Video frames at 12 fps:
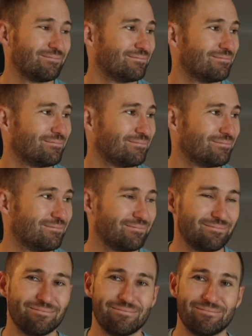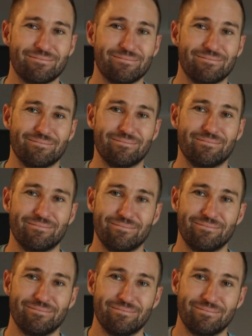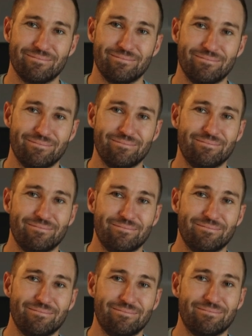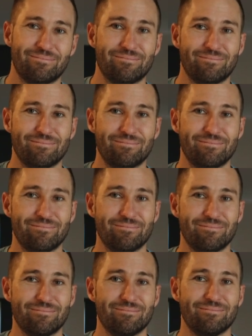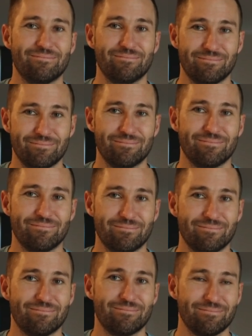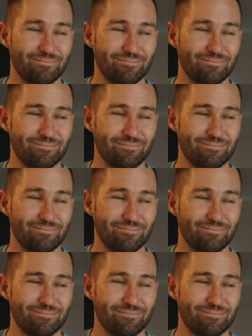(not speaking)